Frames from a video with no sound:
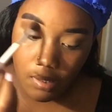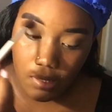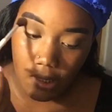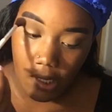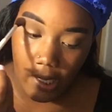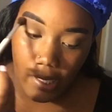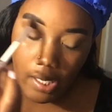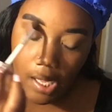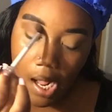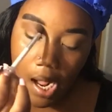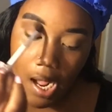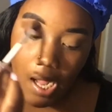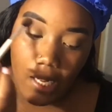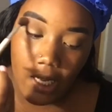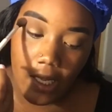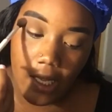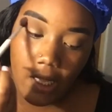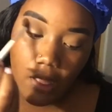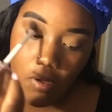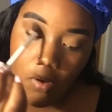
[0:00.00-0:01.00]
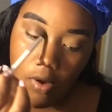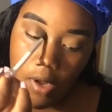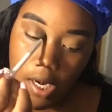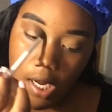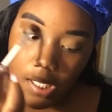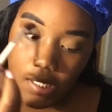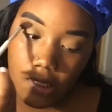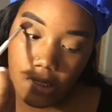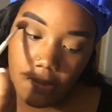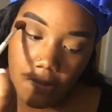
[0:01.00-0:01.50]
Like, I giggle and
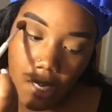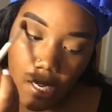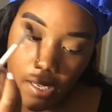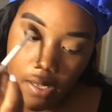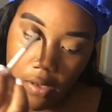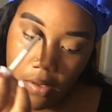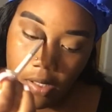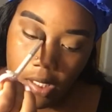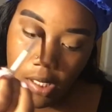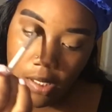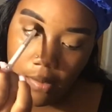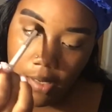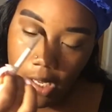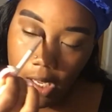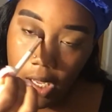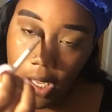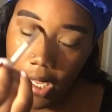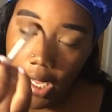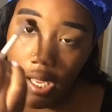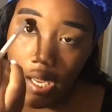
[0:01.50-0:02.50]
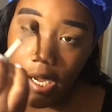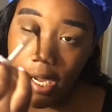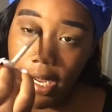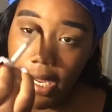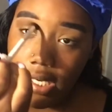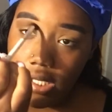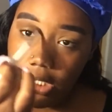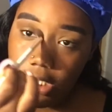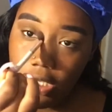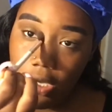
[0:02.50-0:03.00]
I smile and I
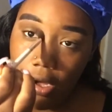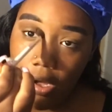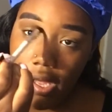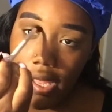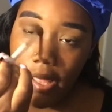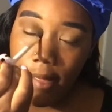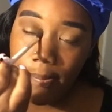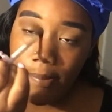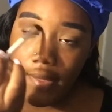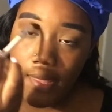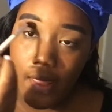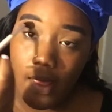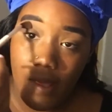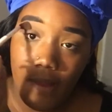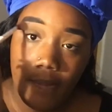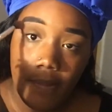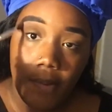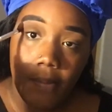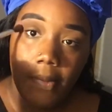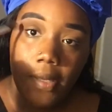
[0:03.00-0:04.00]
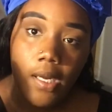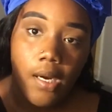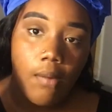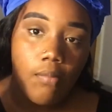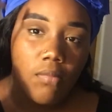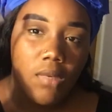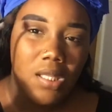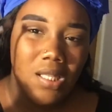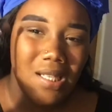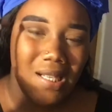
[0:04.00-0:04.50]
act all happy, but I'm
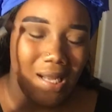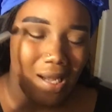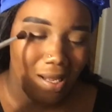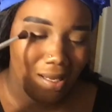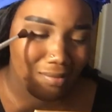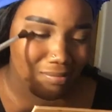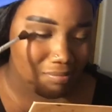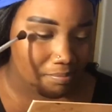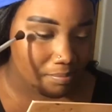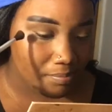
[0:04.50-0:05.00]
really not.